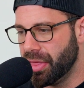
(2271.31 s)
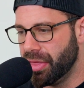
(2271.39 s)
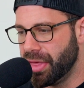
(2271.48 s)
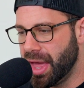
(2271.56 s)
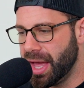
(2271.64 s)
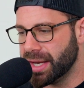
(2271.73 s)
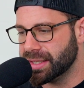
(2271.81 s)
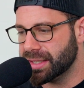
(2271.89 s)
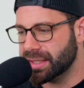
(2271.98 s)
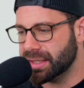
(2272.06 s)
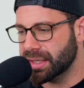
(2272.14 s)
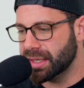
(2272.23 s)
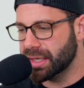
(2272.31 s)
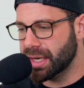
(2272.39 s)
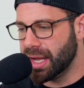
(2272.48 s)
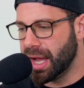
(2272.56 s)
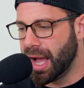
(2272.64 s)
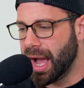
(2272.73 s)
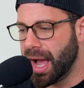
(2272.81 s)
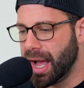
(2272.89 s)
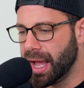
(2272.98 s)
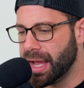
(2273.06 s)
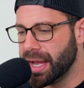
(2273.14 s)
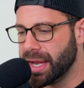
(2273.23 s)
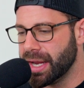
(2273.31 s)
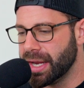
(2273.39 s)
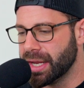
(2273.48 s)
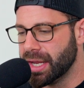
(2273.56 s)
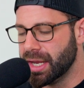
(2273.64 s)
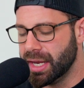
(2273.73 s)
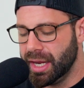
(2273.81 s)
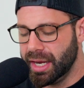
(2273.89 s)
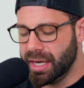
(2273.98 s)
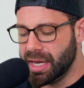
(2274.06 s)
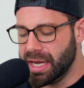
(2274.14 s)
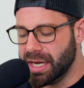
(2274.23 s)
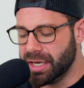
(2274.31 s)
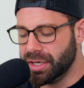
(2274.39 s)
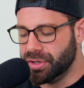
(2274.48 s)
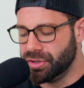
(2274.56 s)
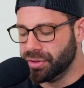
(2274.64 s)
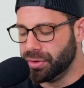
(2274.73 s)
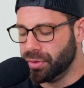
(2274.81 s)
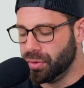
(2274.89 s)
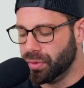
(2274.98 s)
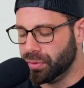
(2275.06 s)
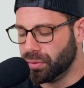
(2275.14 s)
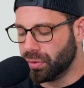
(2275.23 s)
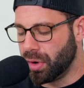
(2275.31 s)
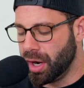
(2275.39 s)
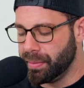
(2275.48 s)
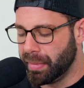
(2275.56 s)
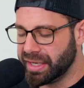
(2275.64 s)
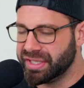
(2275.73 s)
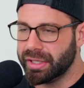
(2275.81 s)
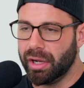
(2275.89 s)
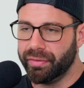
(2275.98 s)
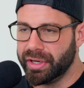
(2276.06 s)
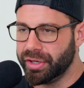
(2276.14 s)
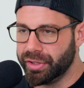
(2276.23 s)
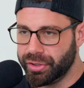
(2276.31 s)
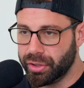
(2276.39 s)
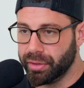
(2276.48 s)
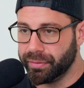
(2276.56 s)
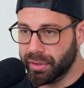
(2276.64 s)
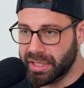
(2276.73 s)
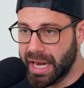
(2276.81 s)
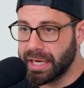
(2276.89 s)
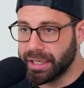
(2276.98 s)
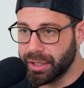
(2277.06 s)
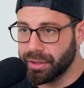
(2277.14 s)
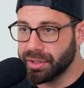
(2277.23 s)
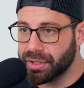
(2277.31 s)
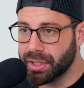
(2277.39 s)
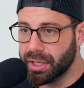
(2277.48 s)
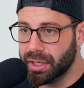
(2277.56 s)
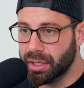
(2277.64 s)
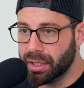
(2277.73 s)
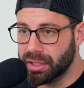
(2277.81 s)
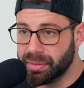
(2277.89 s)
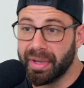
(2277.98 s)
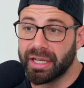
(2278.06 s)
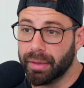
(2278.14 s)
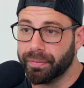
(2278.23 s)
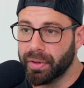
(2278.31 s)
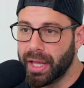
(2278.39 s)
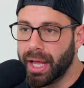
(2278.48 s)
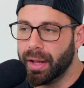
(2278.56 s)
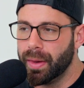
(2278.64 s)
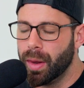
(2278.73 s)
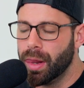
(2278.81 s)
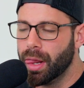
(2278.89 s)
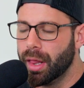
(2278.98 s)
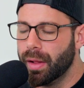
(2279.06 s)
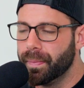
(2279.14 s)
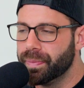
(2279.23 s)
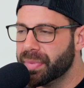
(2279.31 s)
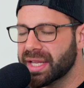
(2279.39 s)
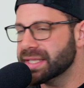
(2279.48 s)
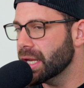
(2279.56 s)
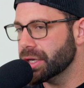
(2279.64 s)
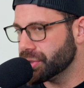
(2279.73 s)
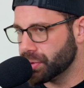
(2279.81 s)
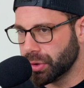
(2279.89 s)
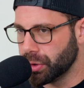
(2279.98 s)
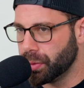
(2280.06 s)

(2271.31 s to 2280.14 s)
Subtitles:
that I needed to run myself into the dirt for 10 years to make up for that. But that's not true.